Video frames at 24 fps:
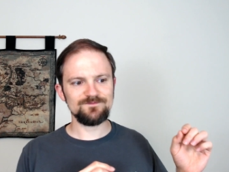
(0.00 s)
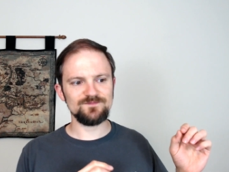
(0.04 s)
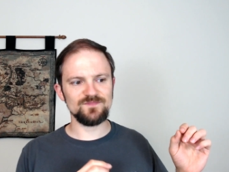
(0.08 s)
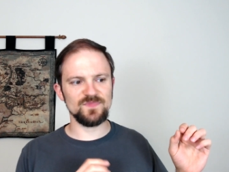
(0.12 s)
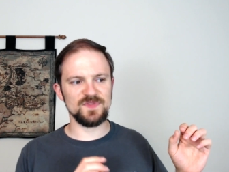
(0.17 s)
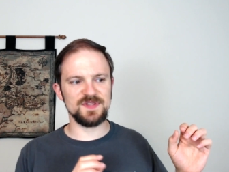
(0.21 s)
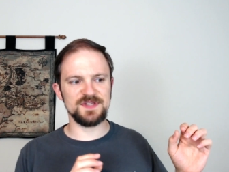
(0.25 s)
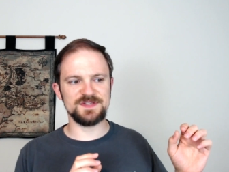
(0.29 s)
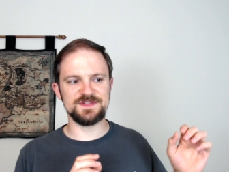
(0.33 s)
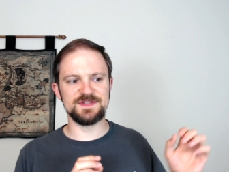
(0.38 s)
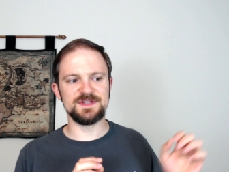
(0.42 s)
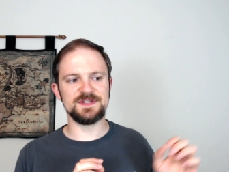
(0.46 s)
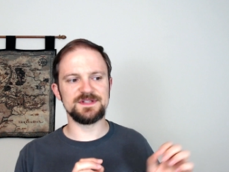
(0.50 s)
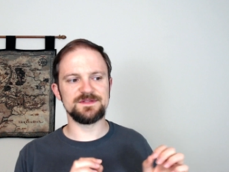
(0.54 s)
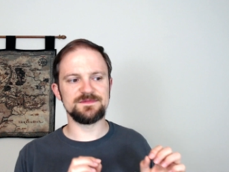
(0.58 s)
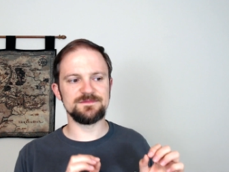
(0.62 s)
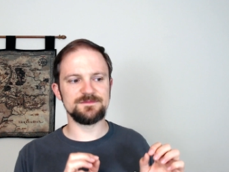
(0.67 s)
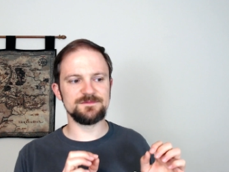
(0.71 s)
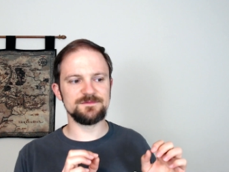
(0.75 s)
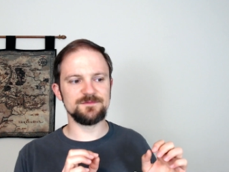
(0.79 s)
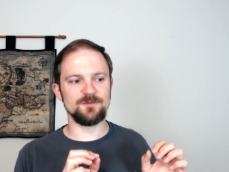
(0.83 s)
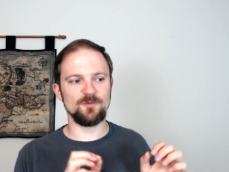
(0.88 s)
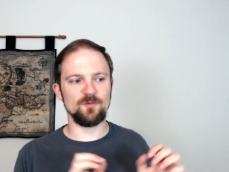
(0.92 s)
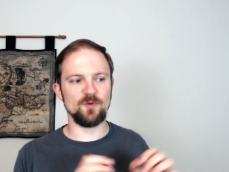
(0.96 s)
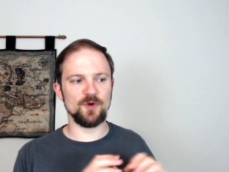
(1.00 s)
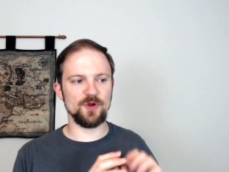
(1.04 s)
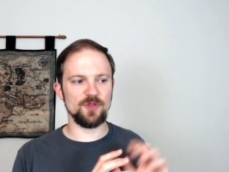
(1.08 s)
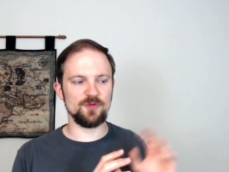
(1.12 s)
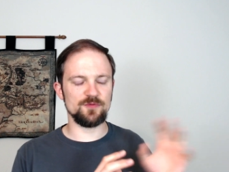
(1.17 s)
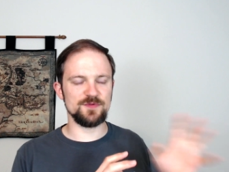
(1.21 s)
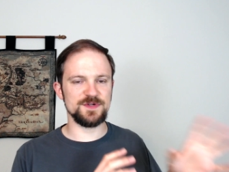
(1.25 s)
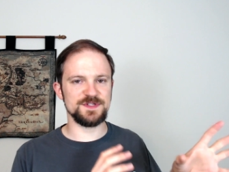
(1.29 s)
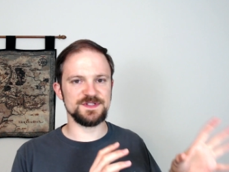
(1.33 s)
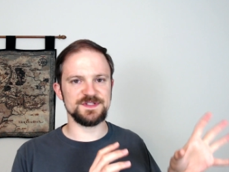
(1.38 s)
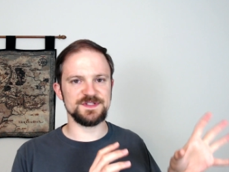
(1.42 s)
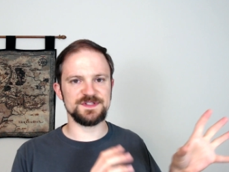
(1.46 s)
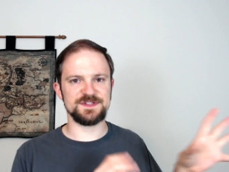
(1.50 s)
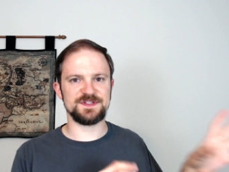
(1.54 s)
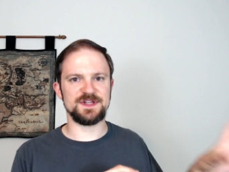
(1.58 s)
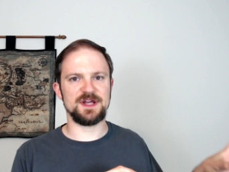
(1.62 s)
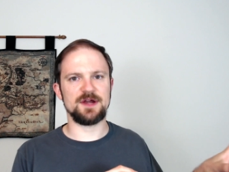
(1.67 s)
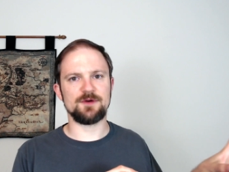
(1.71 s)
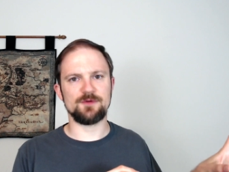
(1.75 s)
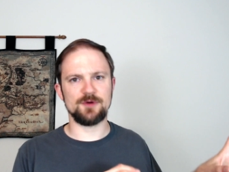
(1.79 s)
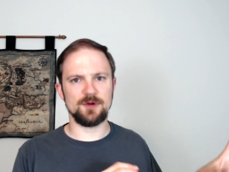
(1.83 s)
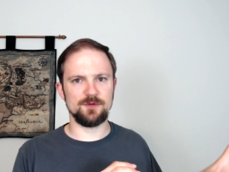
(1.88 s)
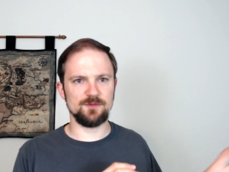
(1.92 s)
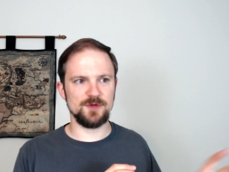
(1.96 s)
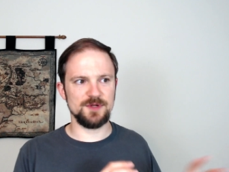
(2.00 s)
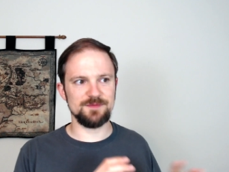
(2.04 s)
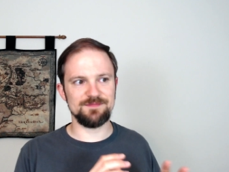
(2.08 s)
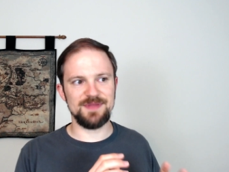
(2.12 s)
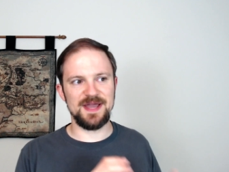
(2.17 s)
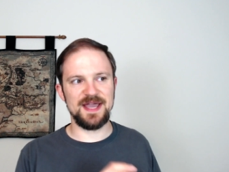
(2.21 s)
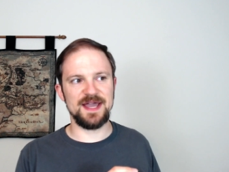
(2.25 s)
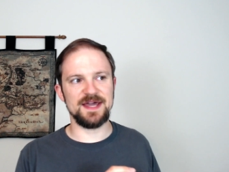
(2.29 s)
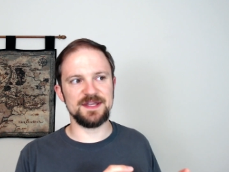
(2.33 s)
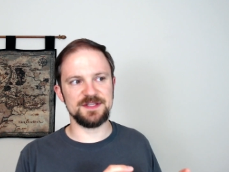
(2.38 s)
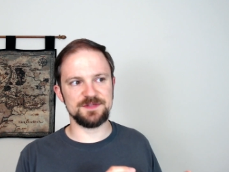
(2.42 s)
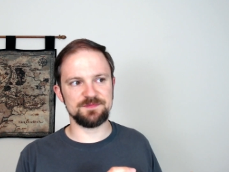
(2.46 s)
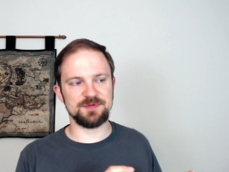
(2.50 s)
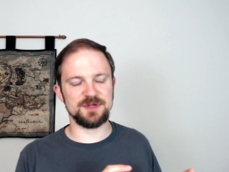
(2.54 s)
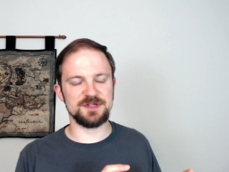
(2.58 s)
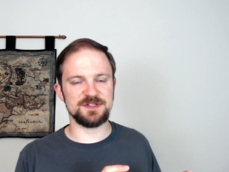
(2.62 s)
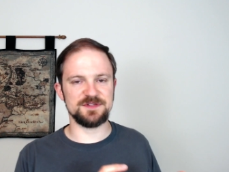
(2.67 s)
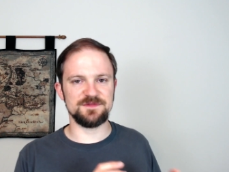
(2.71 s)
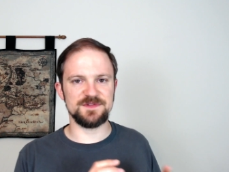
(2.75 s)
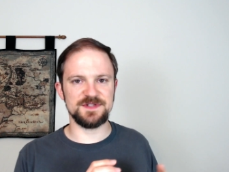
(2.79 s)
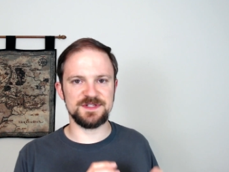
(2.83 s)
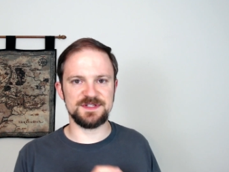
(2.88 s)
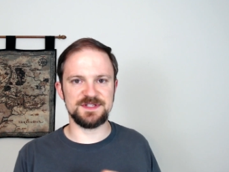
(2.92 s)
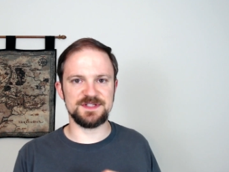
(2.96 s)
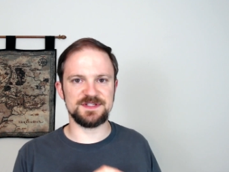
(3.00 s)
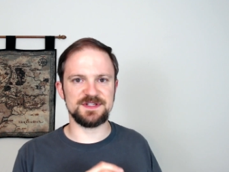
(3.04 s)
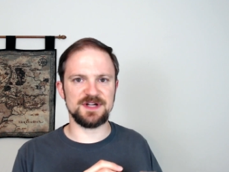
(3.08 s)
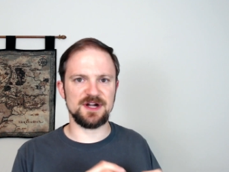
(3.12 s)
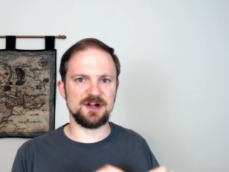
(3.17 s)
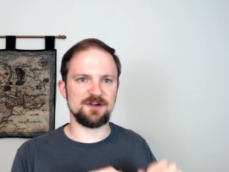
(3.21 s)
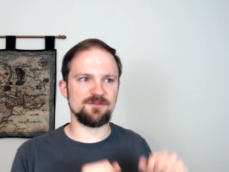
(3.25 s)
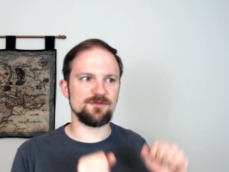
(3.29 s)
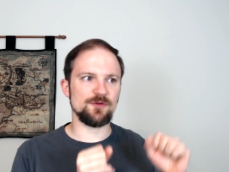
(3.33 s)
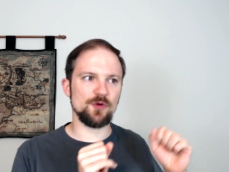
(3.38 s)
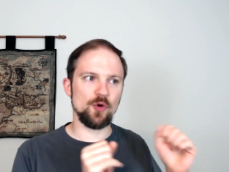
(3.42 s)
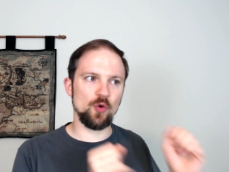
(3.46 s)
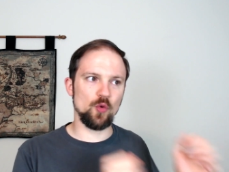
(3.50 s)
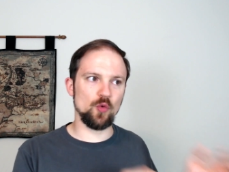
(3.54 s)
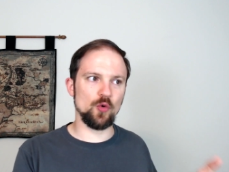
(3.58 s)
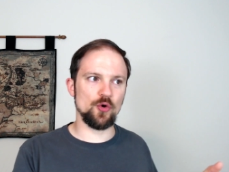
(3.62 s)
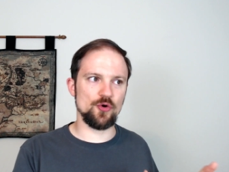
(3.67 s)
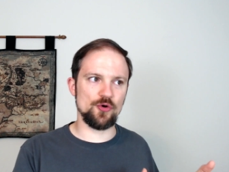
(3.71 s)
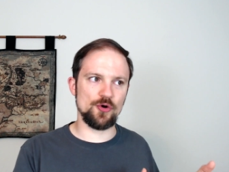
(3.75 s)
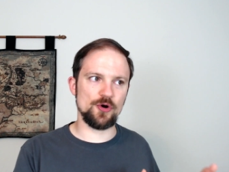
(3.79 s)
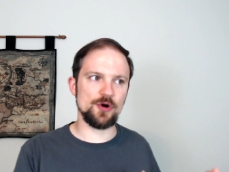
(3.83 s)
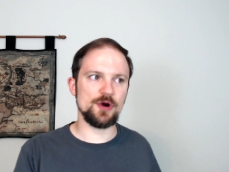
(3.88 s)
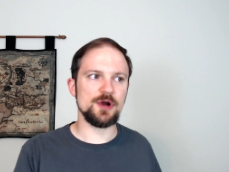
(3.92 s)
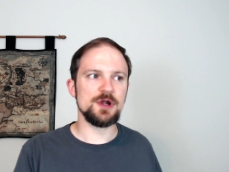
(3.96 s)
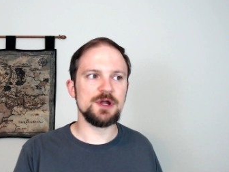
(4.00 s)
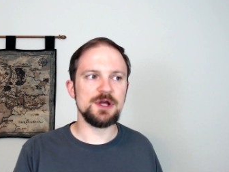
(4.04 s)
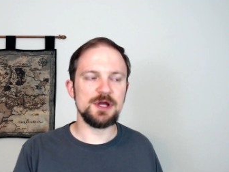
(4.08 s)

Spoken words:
is that one of the reasons Sauron went bad is because of his desire for order.